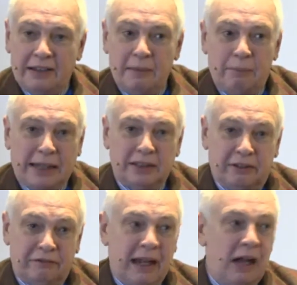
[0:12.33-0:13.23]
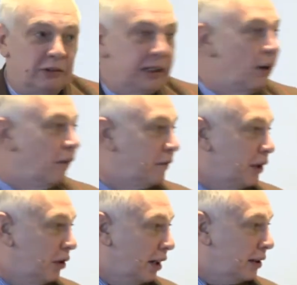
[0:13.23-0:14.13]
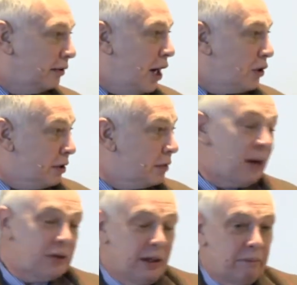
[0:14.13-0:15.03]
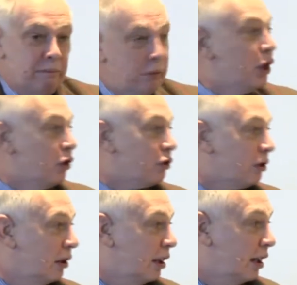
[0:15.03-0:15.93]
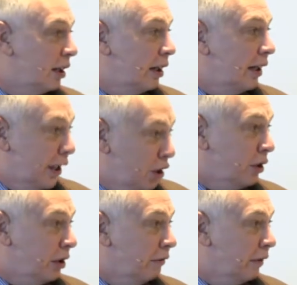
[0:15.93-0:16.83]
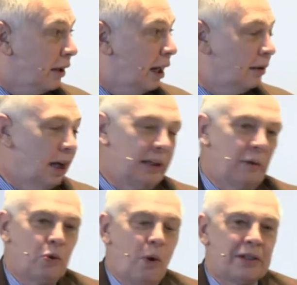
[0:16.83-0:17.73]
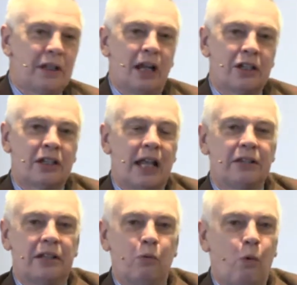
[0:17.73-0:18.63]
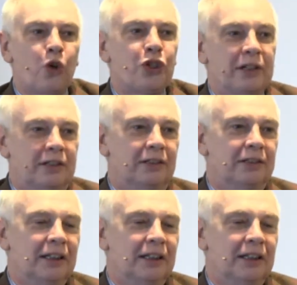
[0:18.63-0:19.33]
think back to the founding of the United Nations. It was actually a British initiative, and there was always a sense in Washington.